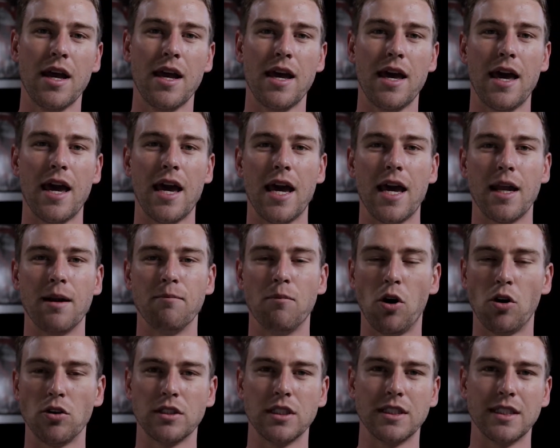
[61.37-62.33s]
and
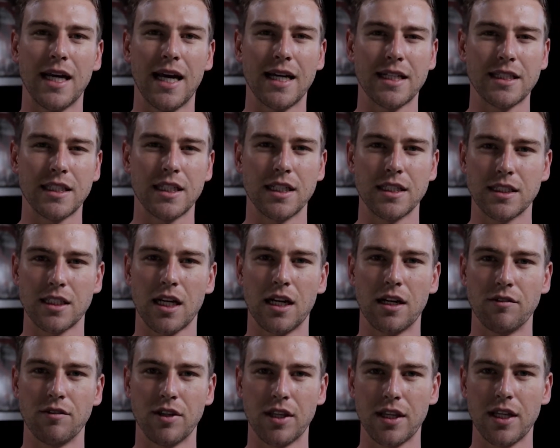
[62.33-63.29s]
multitasking is kind
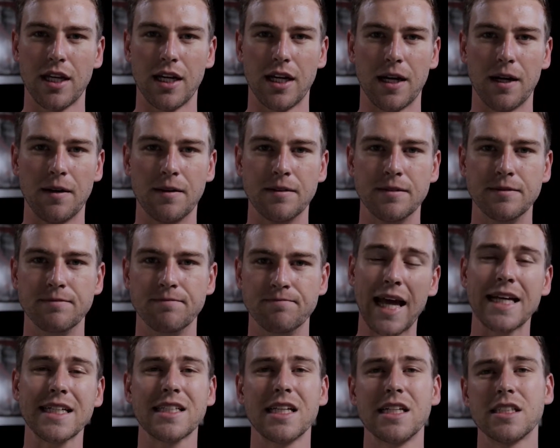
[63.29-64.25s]
of a thing. And
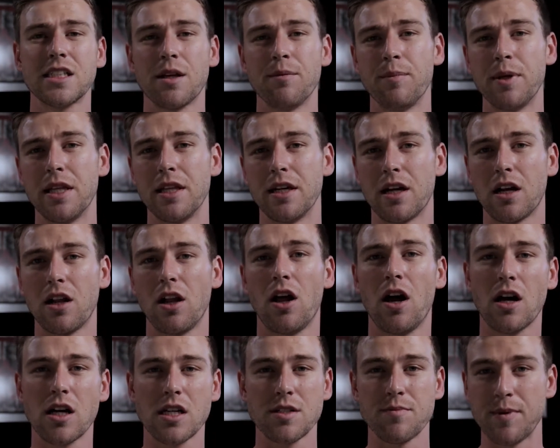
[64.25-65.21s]
lastly, it's going to be the
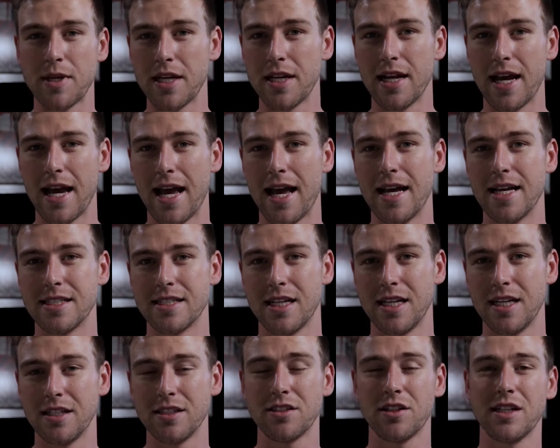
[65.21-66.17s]
clock speed as
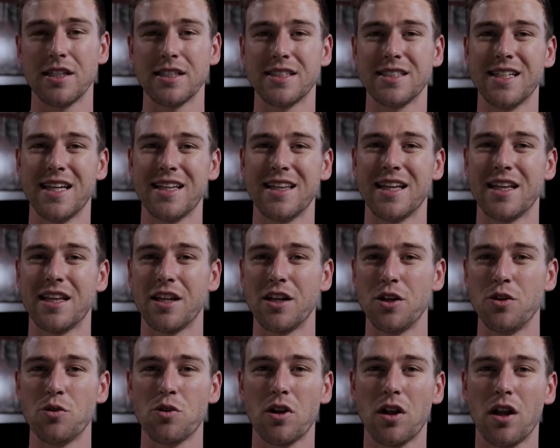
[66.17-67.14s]
Intel has said that the
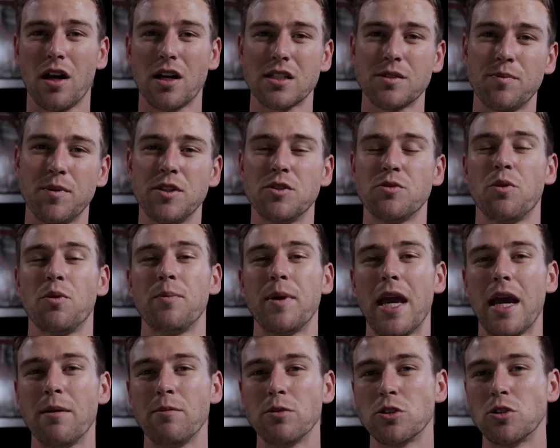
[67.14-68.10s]
new clock speeds will be
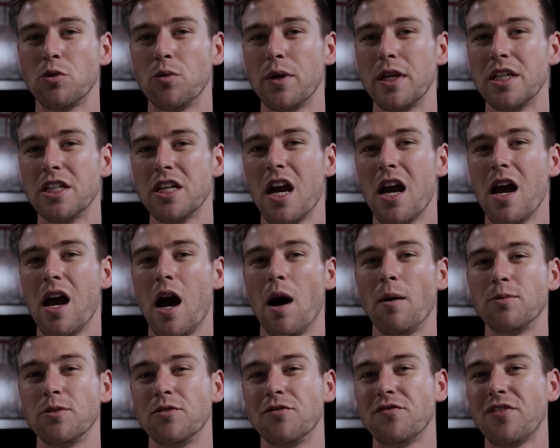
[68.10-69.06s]
able to reach
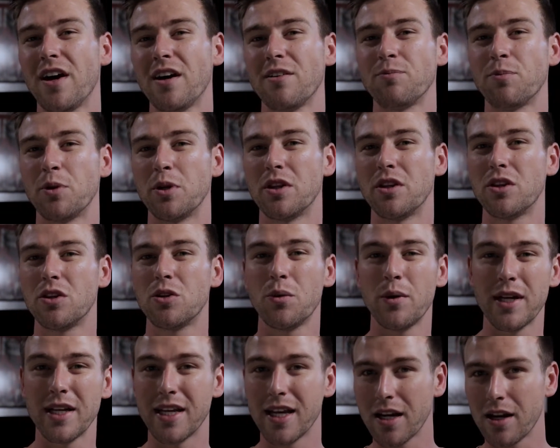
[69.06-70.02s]
up to 5.3
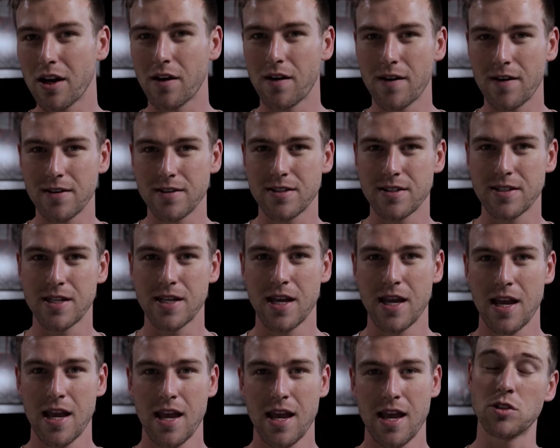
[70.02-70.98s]
gigahertz.
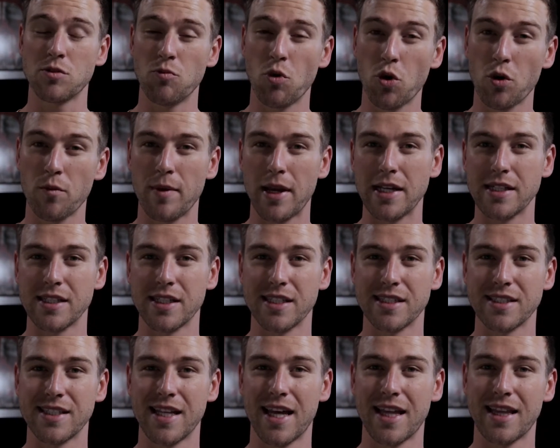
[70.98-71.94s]
What's more amazing
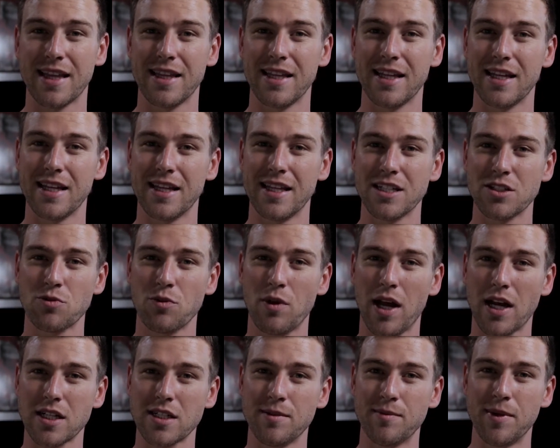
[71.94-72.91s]
is that this will
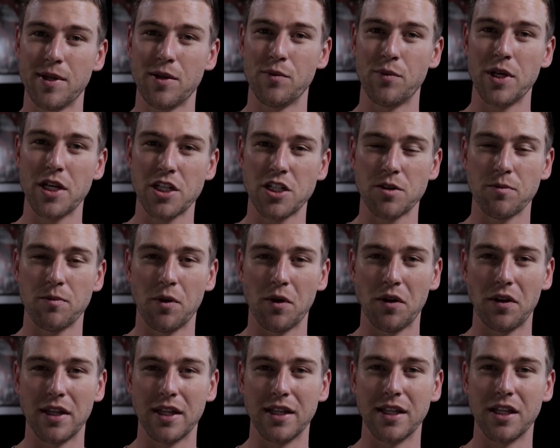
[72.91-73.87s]
actually be
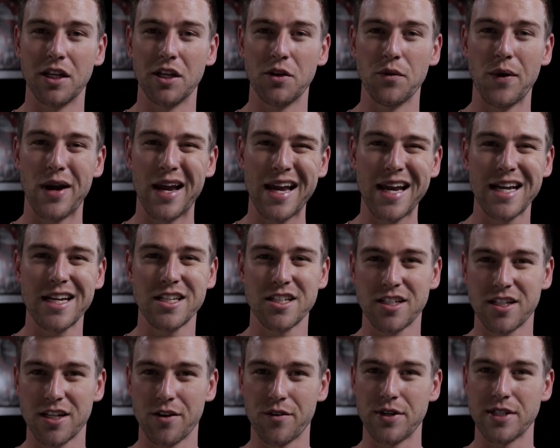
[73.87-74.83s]
reachable in the new
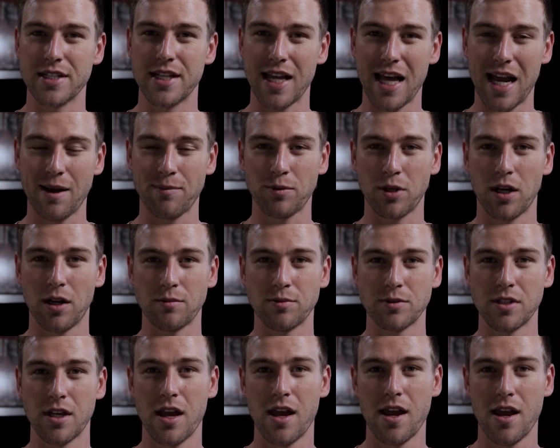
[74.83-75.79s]
H series
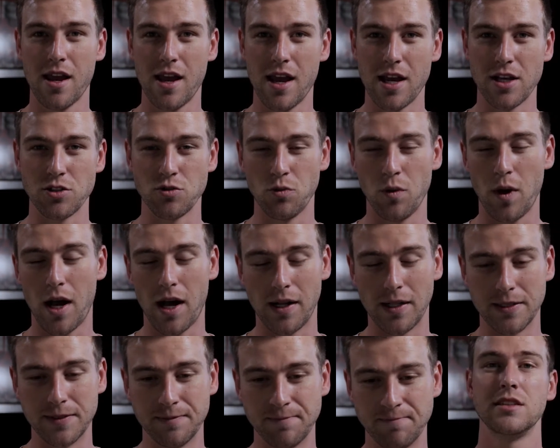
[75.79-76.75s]
laptops as
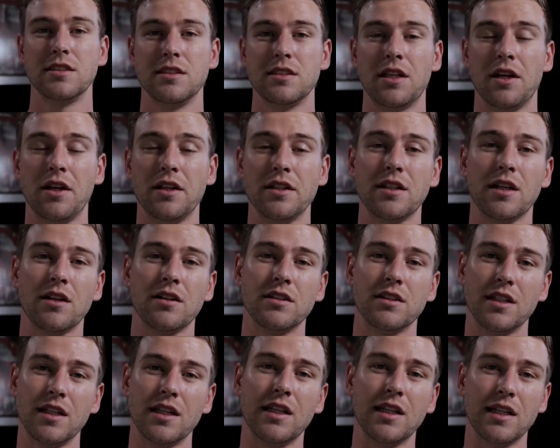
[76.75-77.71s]
well. Now, Intel
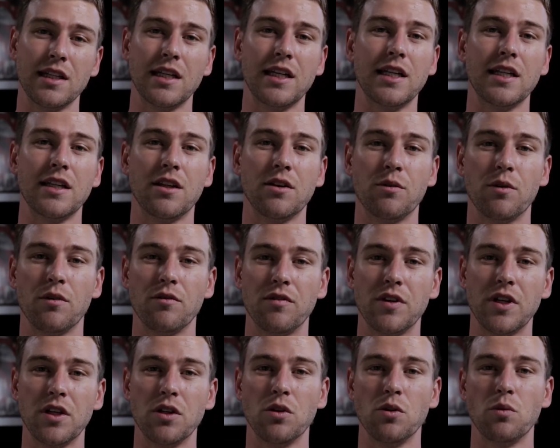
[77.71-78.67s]
did lead the
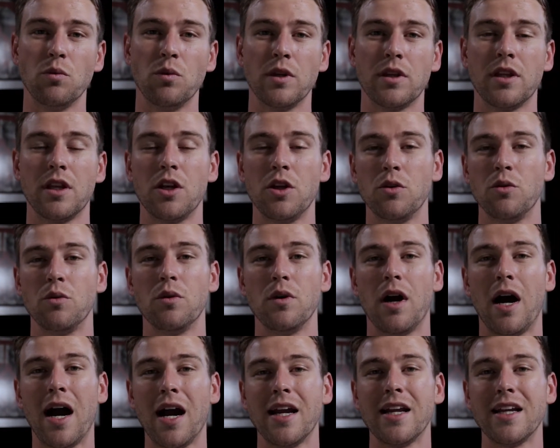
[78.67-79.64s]
reveal with the new
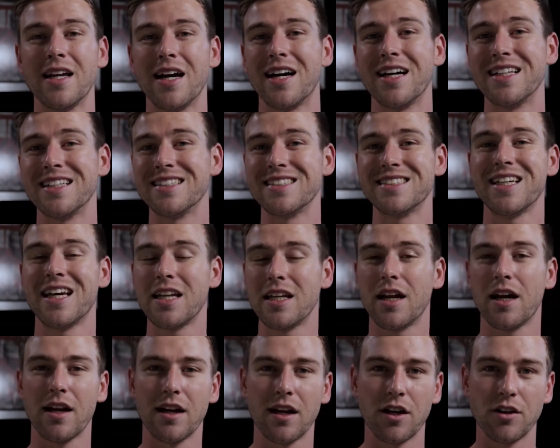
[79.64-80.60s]
i9
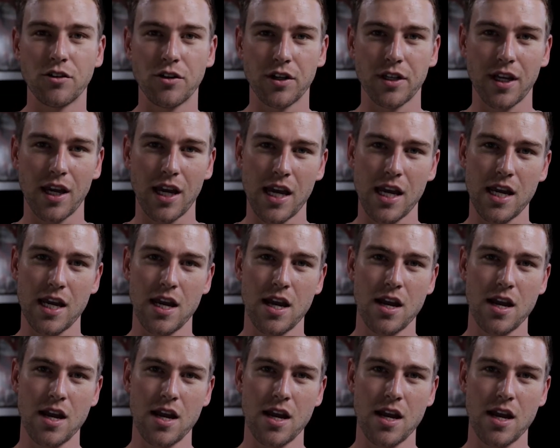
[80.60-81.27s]
10900K